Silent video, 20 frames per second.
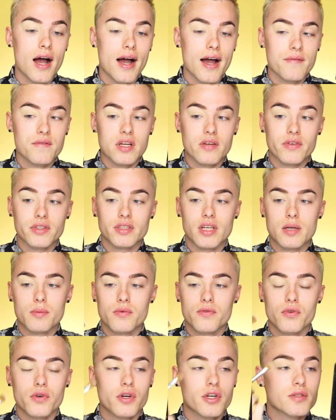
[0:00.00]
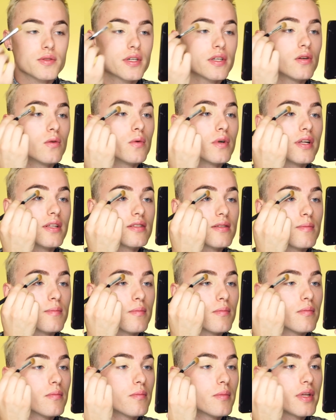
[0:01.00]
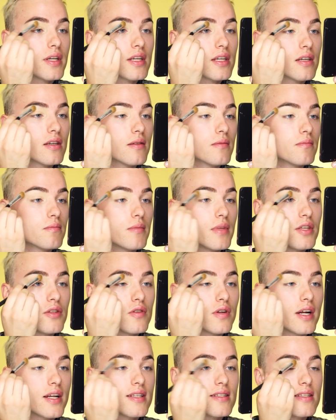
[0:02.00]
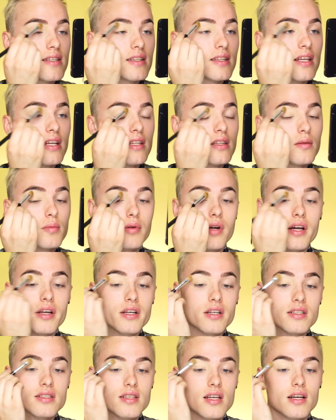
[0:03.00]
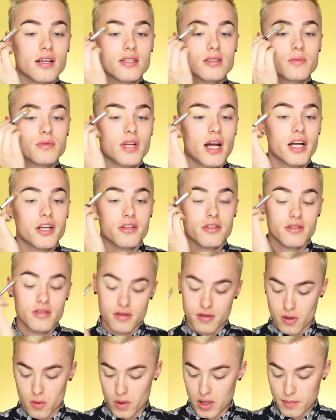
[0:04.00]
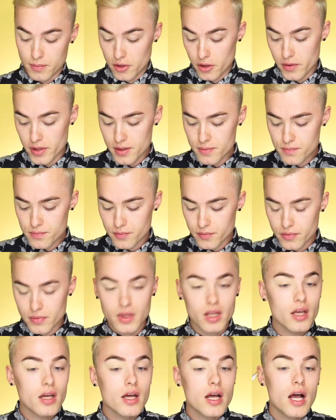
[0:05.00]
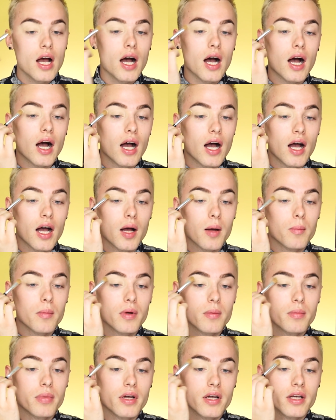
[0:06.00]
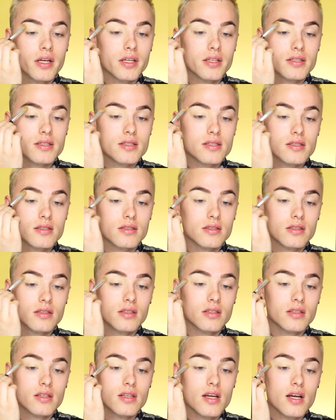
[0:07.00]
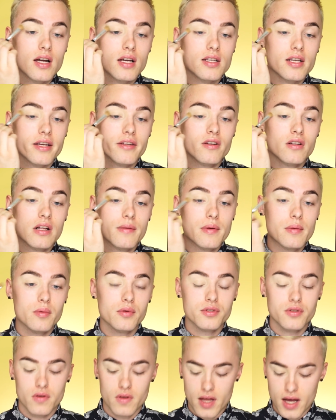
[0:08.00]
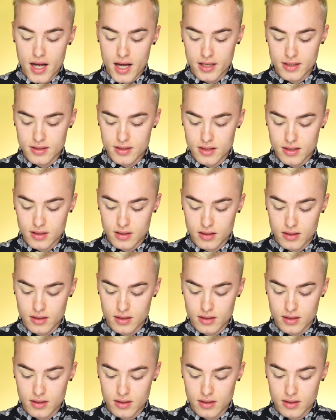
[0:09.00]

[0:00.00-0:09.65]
I've never done it before, so I don't want to make you guys think that the product sucks when I just don't know what I'm doing. But yeah, I know a lot of people do that.